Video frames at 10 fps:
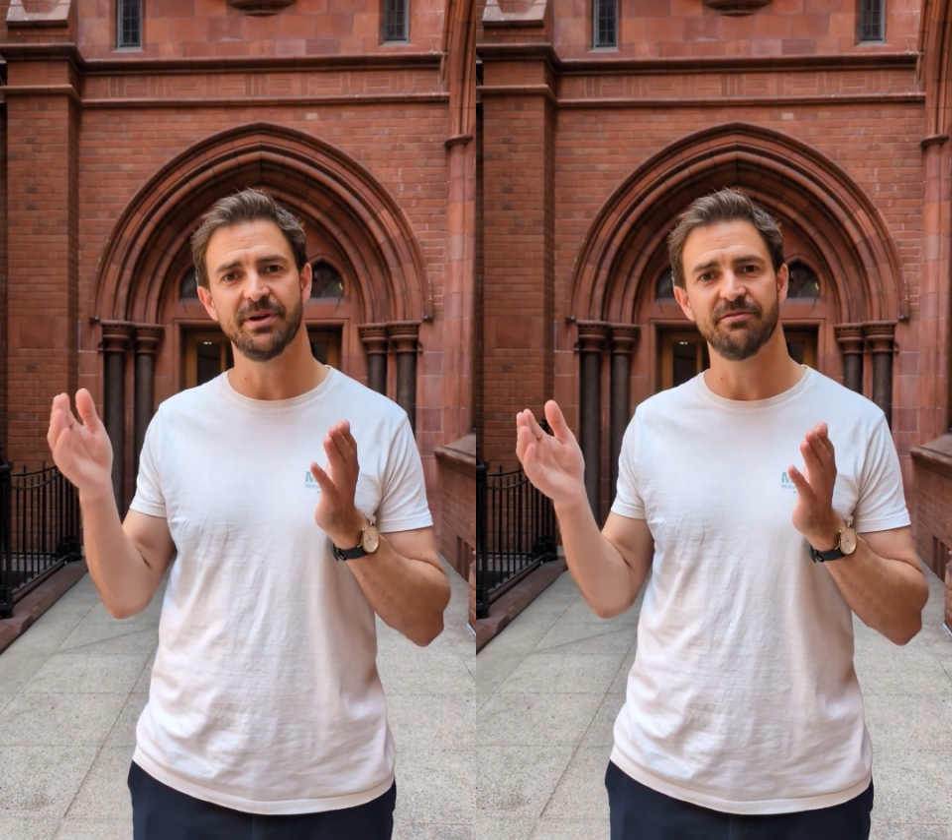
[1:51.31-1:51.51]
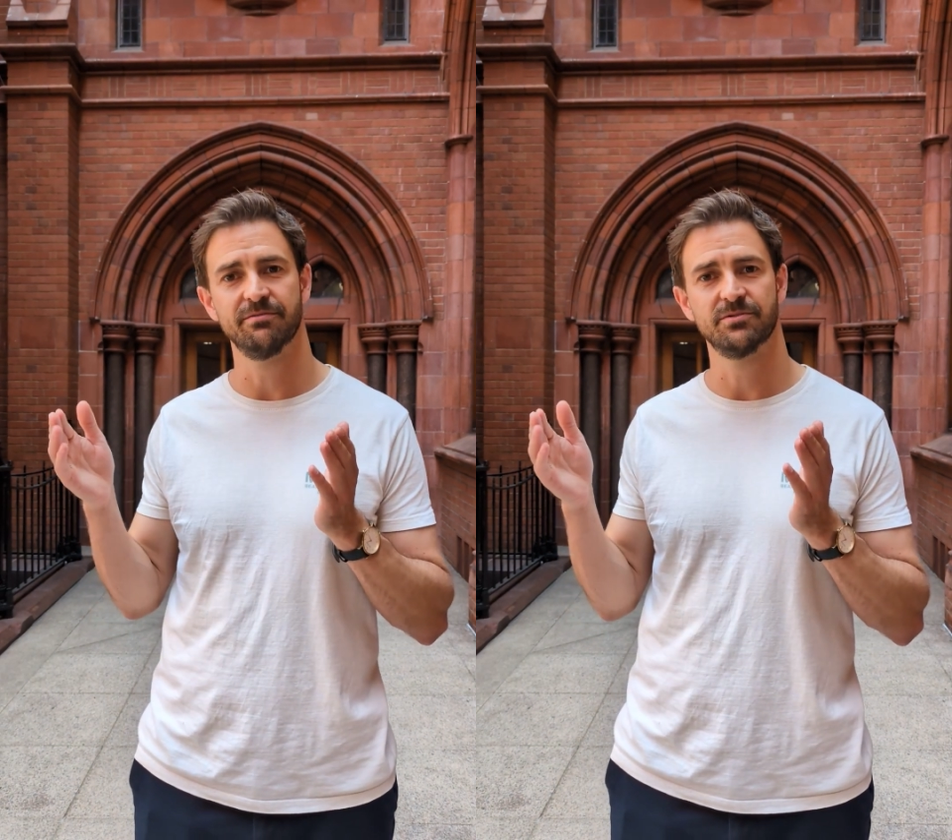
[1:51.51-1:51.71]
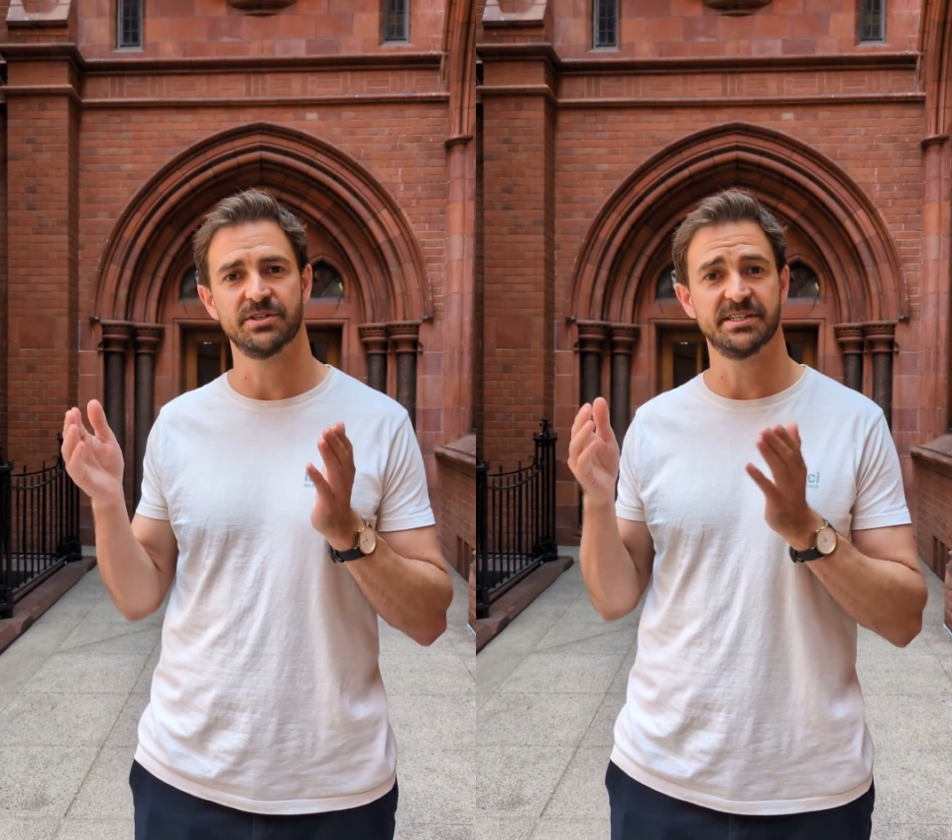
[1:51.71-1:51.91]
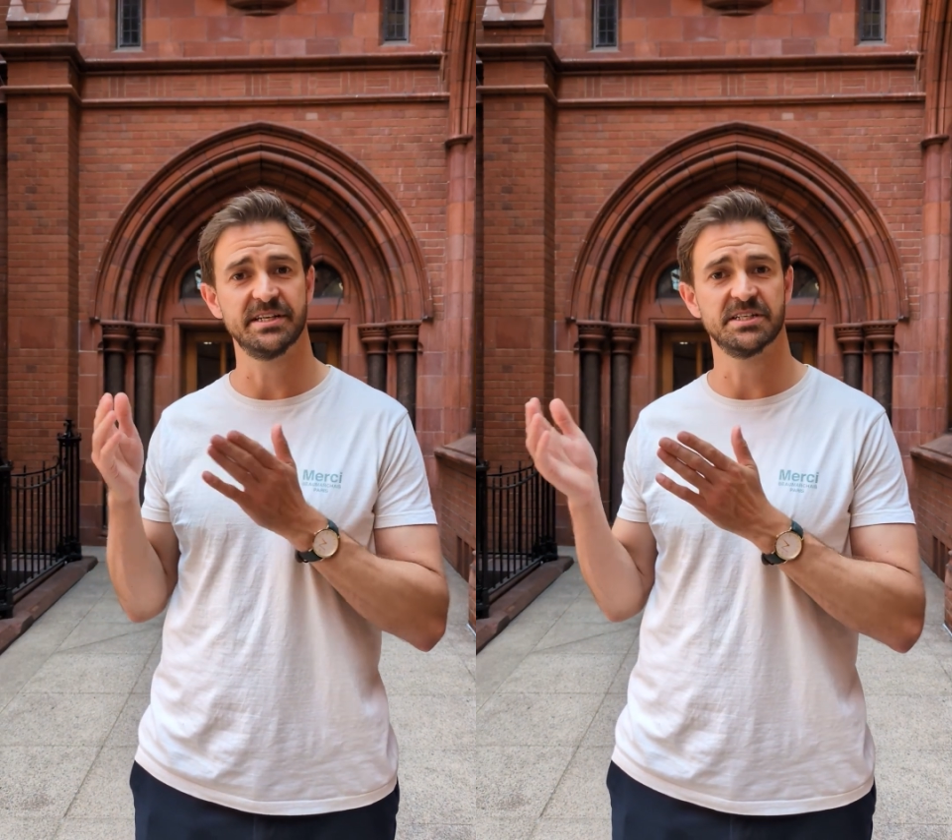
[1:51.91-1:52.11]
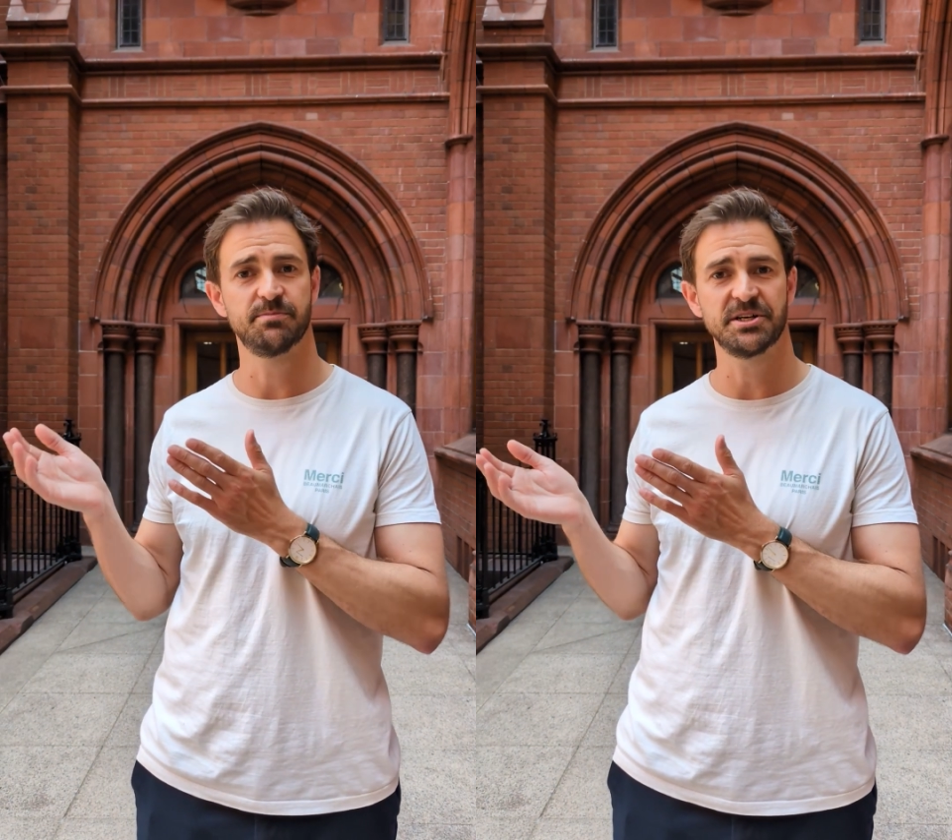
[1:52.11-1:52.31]
in to
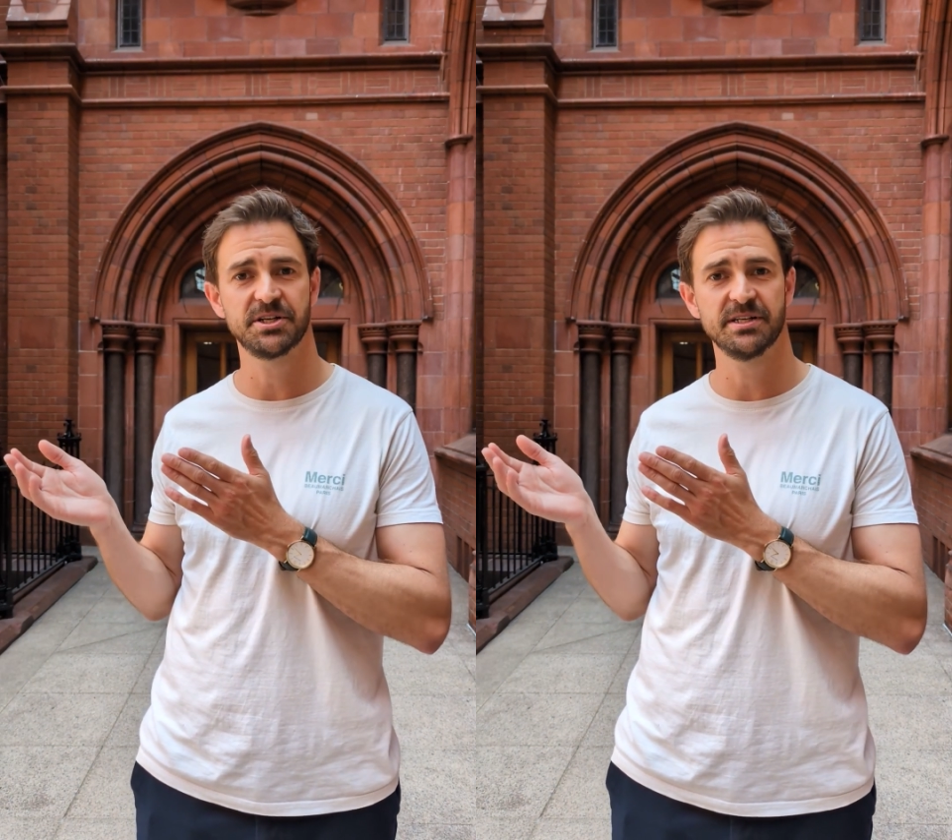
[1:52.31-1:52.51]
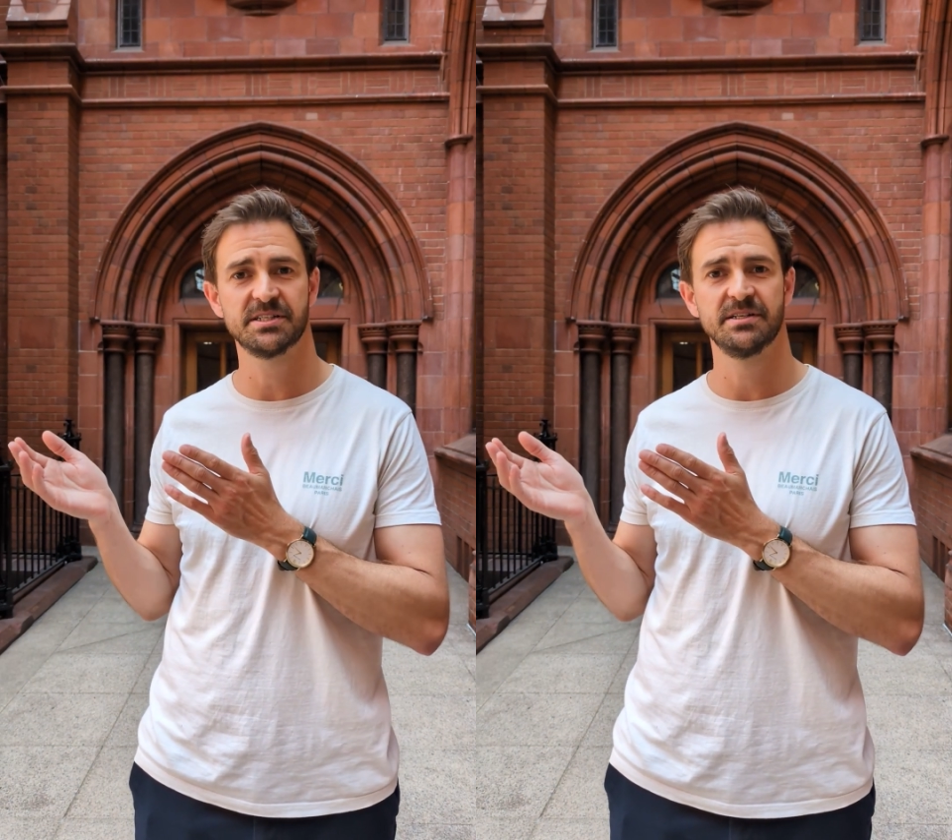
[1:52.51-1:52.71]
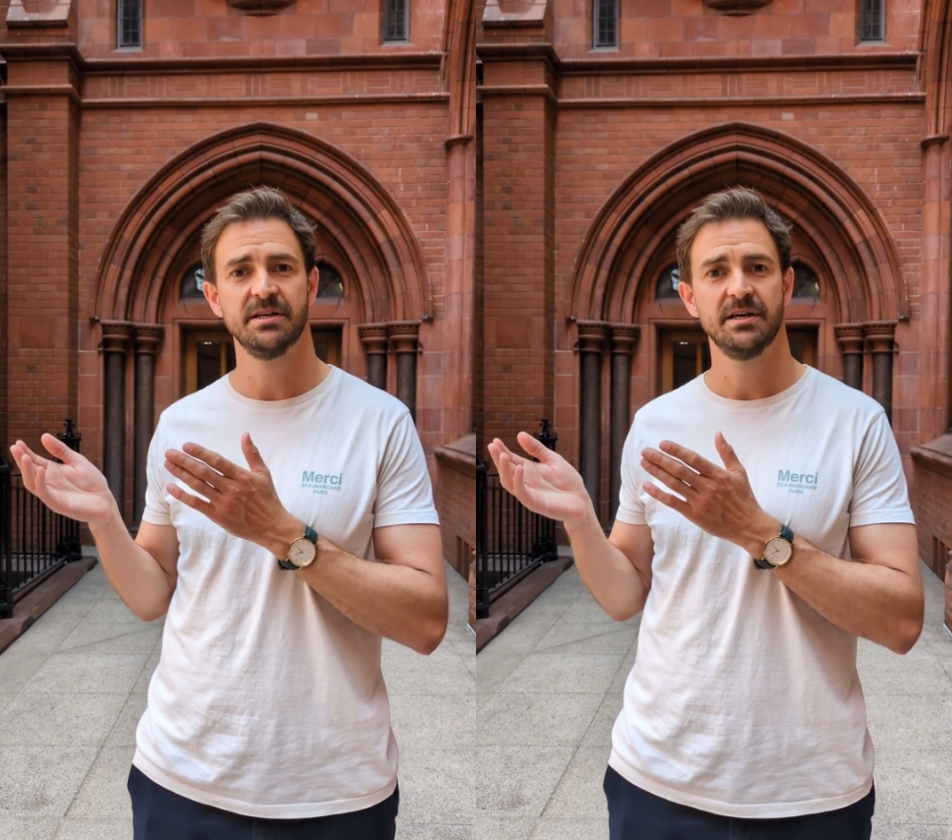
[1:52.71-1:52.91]
see a specialist